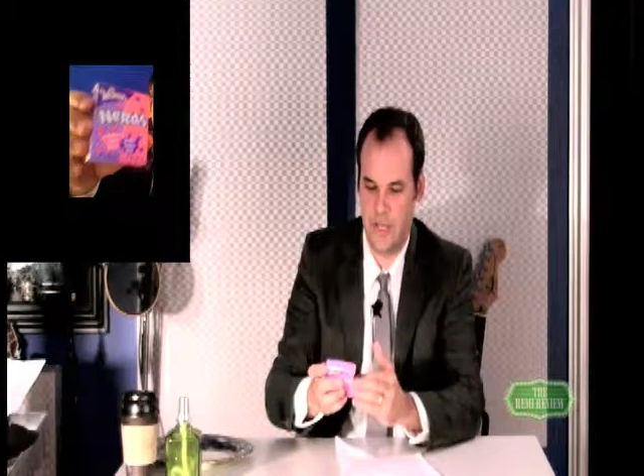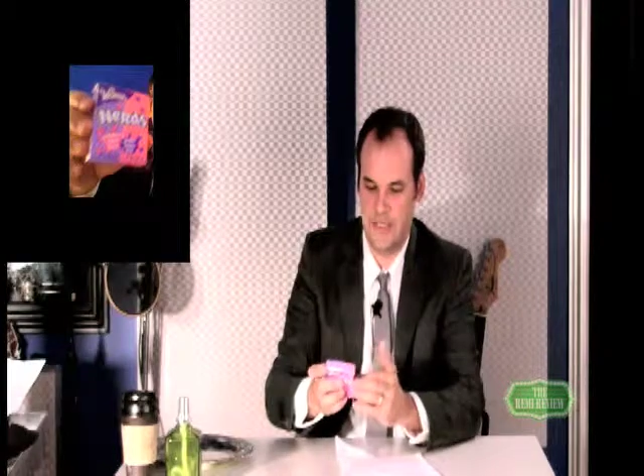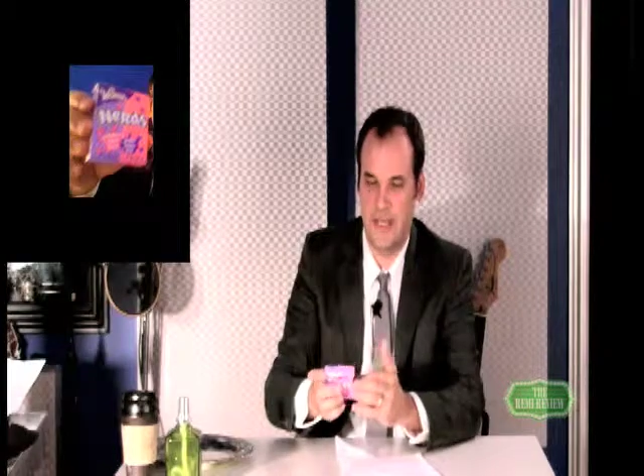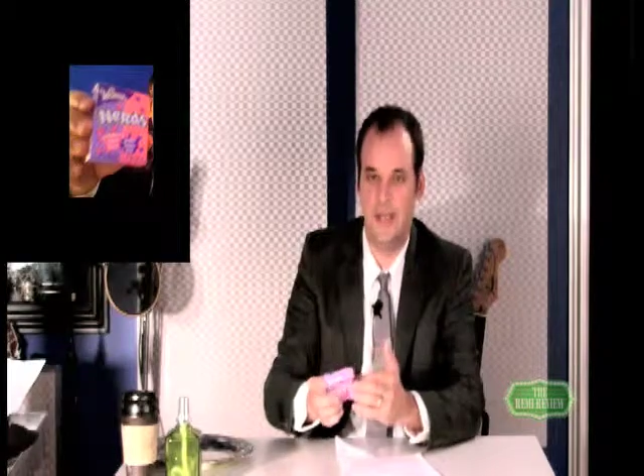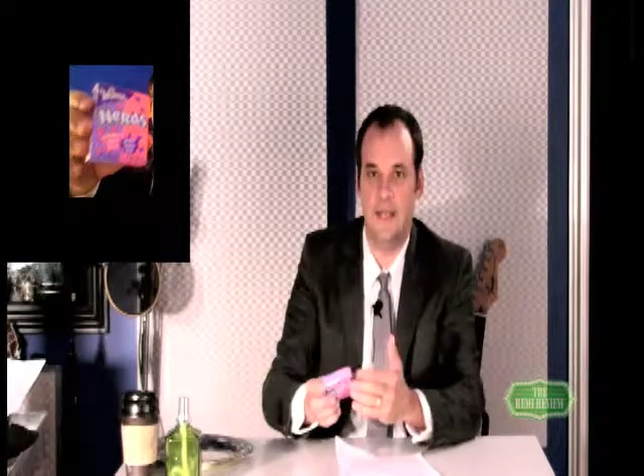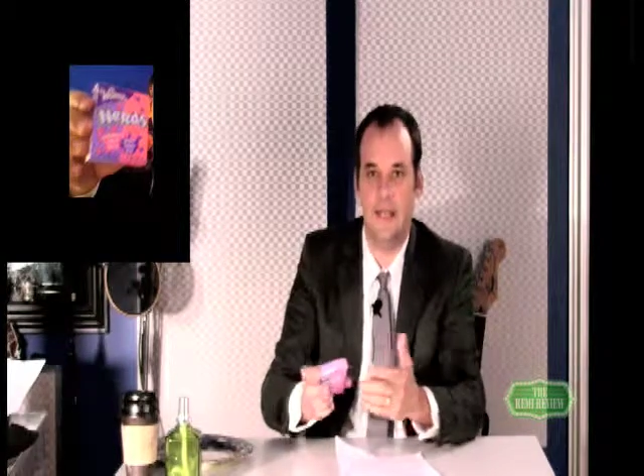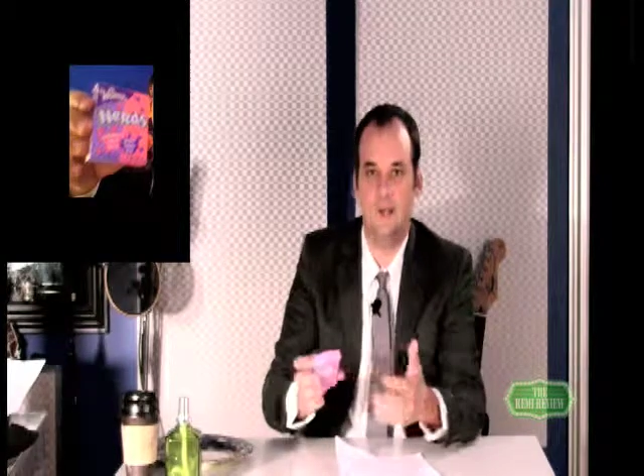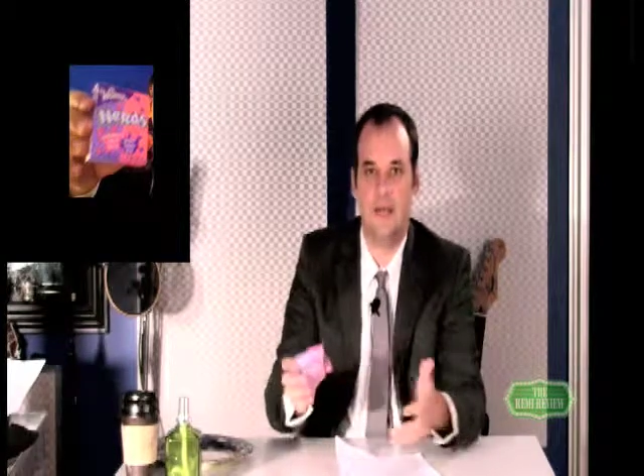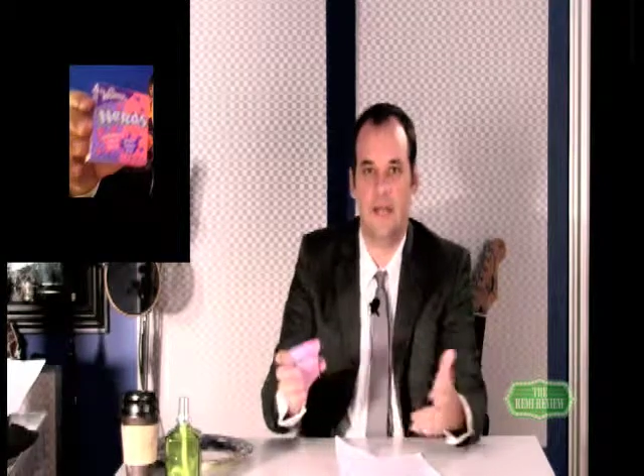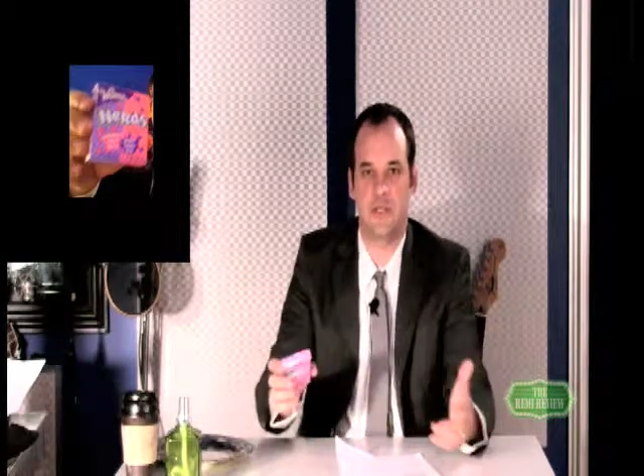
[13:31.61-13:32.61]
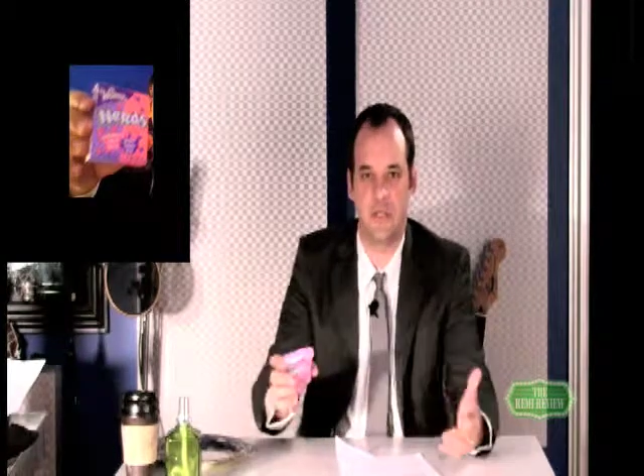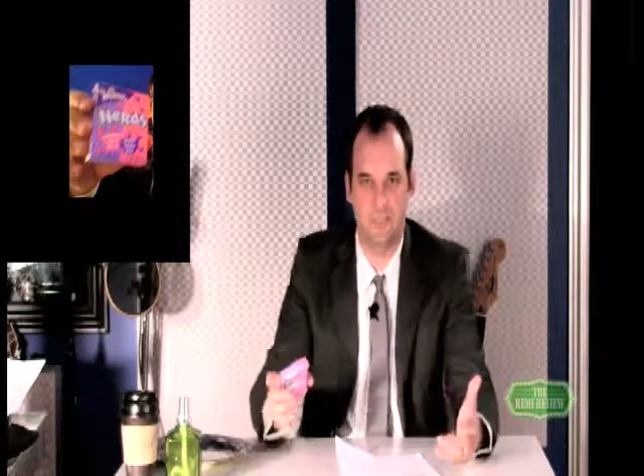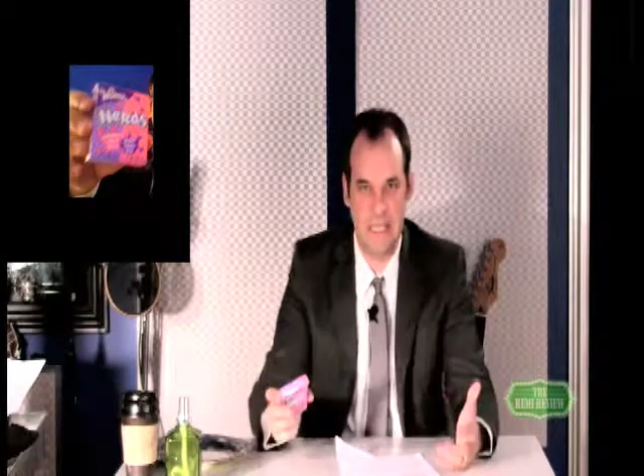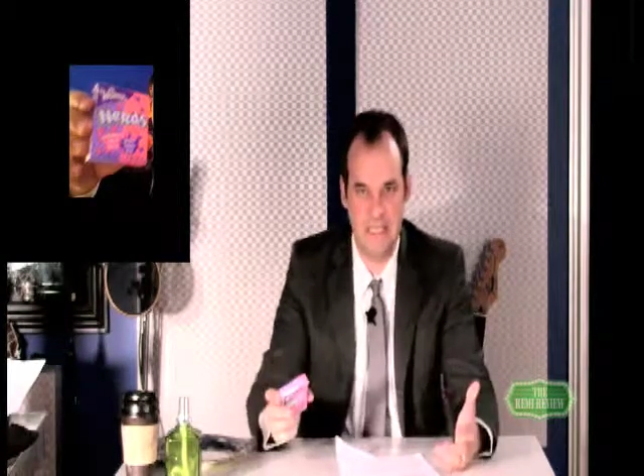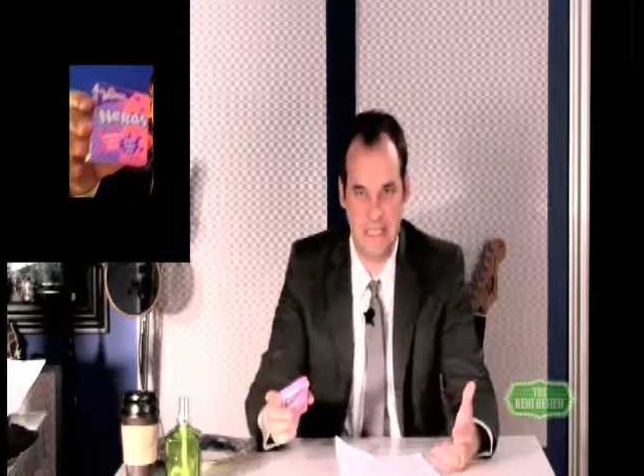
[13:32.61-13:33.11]
content and it would
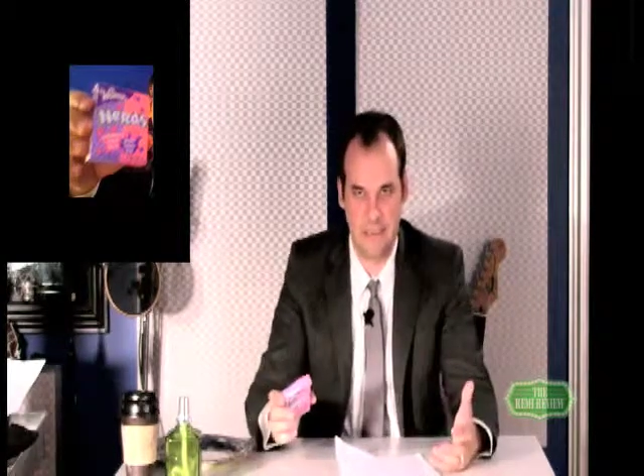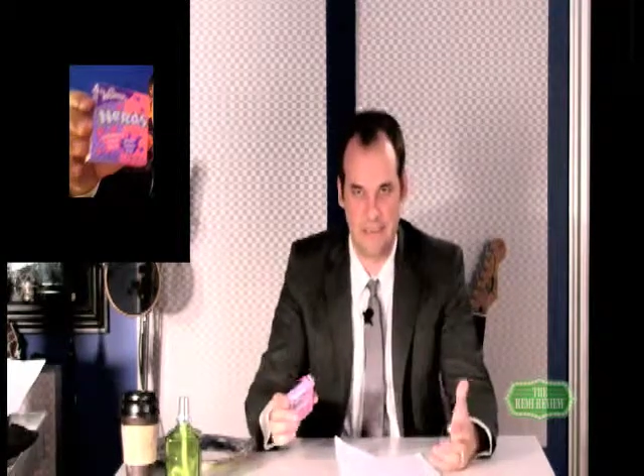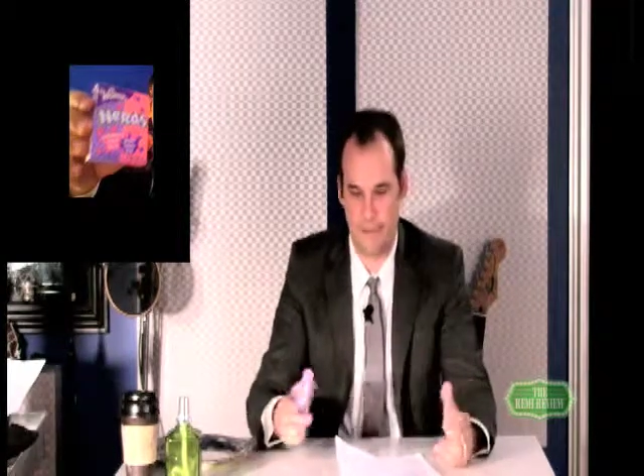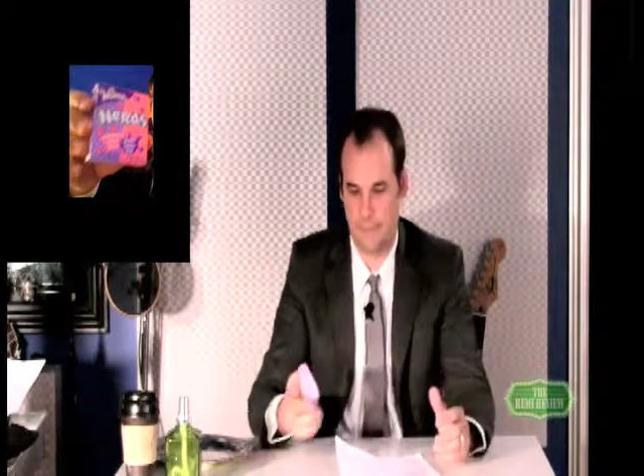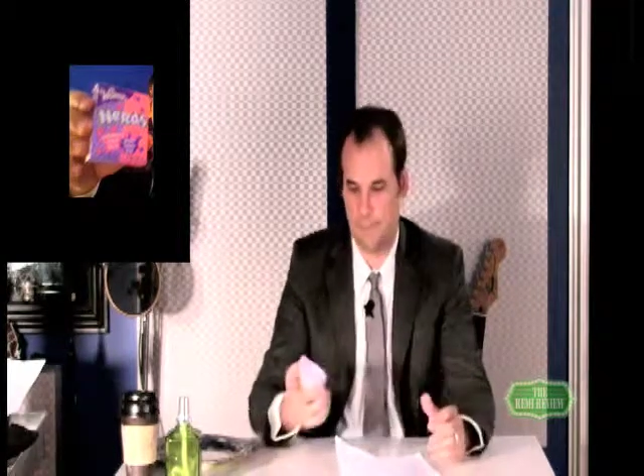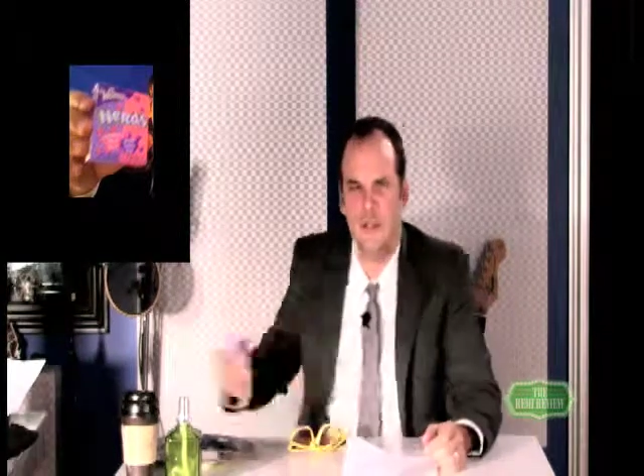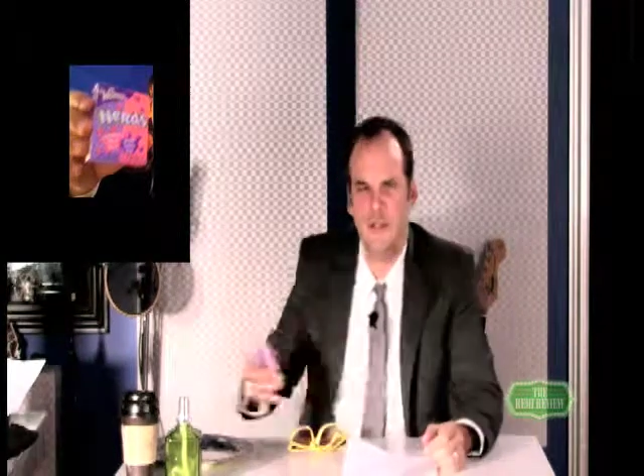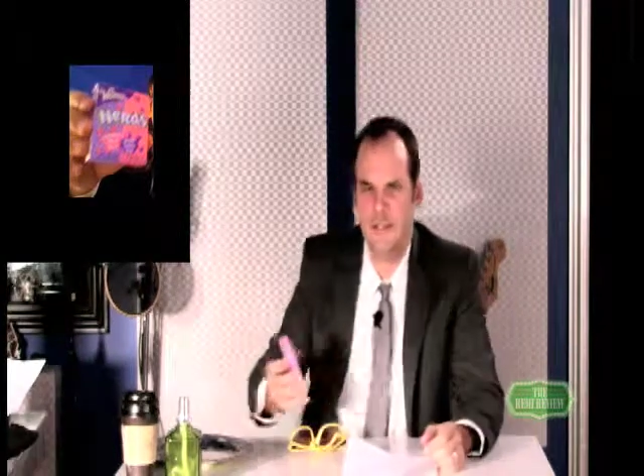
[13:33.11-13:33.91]
actually mean something.